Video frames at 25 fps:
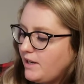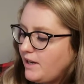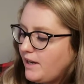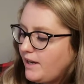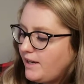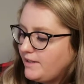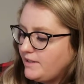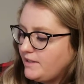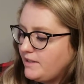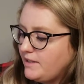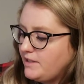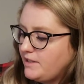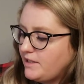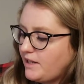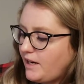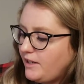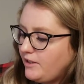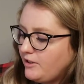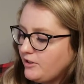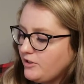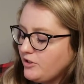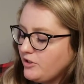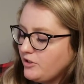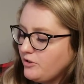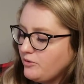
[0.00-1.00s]
As the
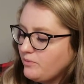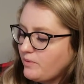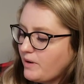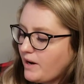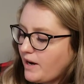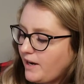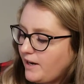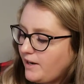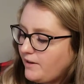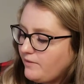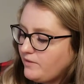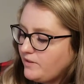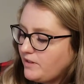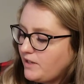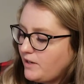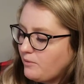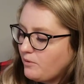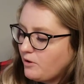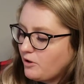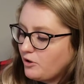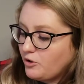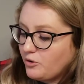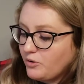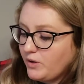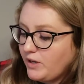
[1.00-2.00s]
diners arrived, they
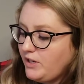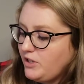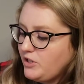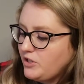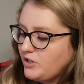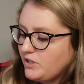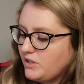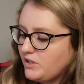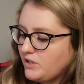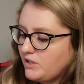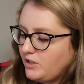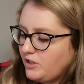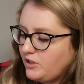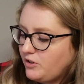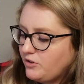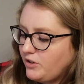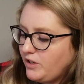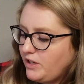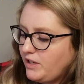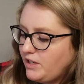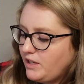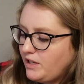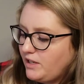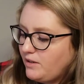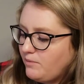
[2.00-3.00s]
were graciously
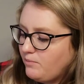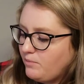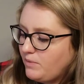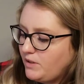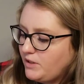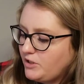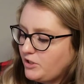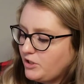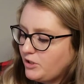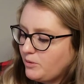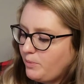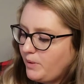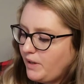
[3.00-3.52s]
greeted. Mr.